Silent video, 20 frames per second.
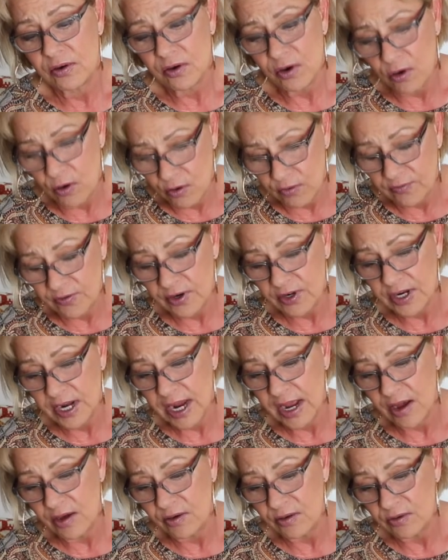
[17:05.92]

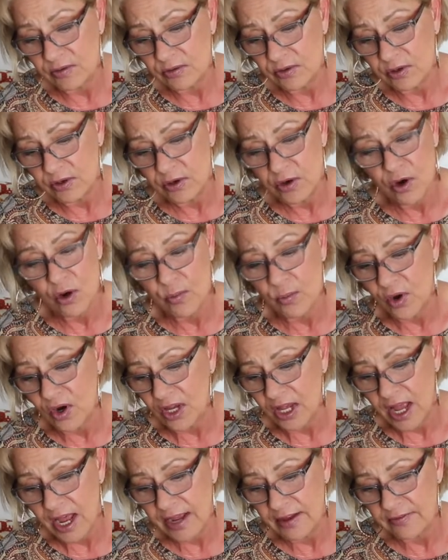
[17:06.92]
now. No more
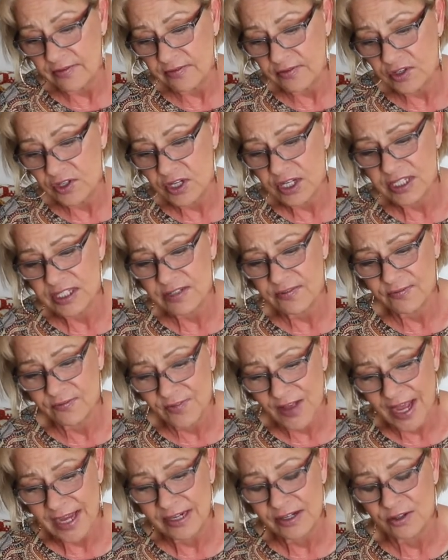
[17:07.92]
life, just
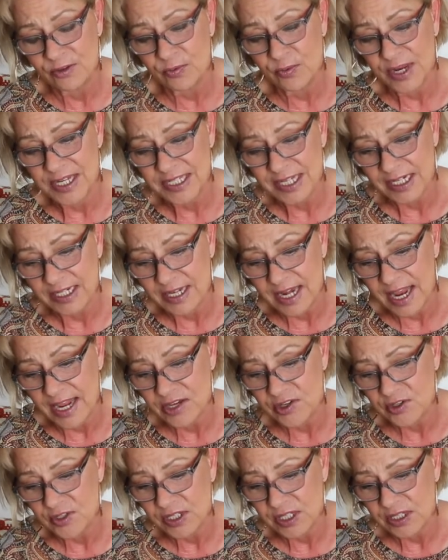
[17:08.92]
final
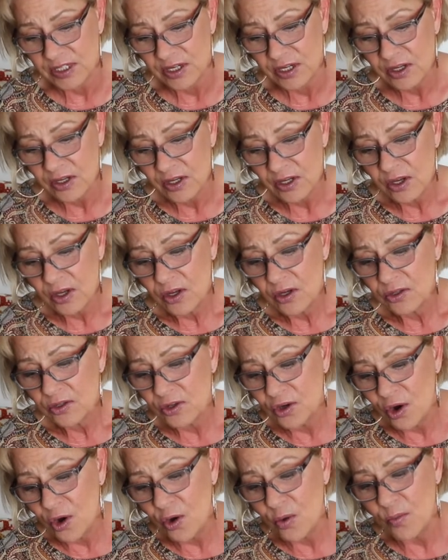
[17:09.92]
resignation.
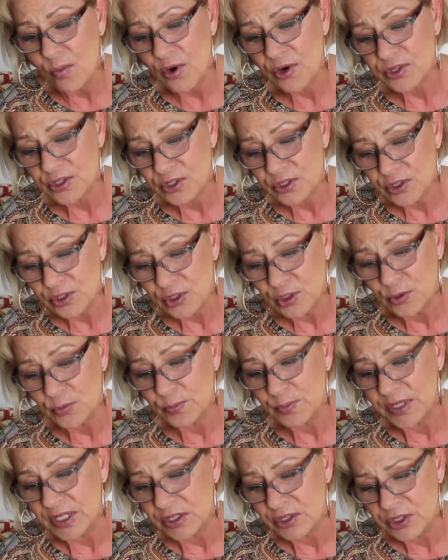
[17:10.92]
No more
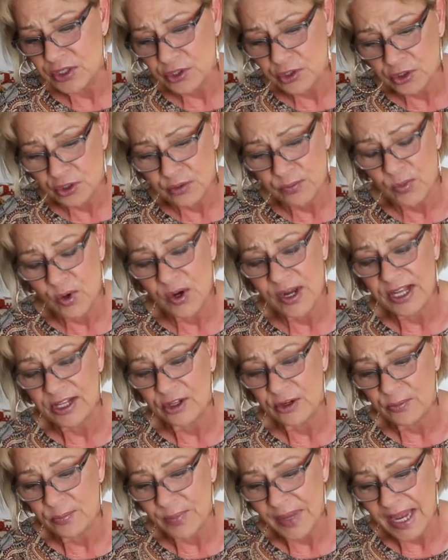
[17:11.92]
stupid
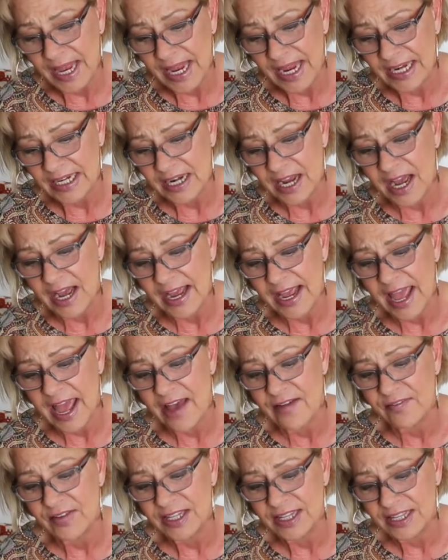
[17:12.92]
turmoil or pain. I
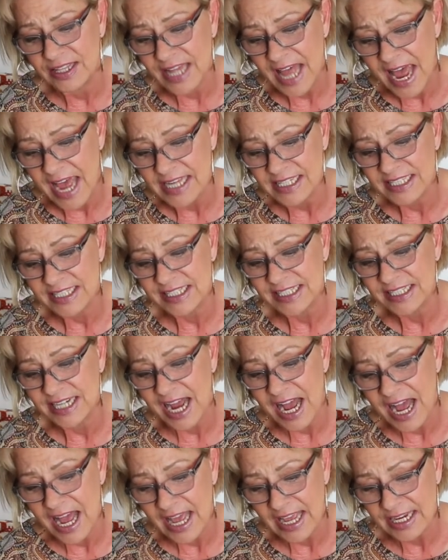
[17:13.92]
have at last
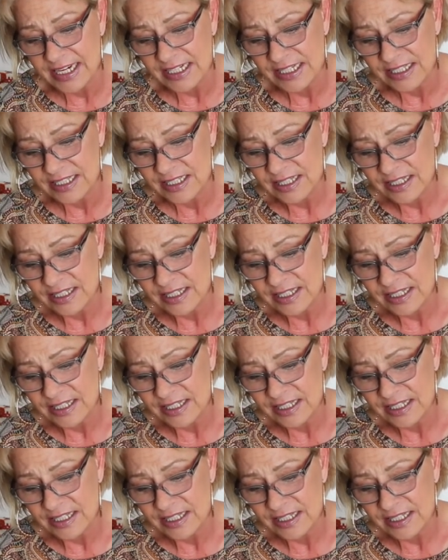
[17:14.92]
died.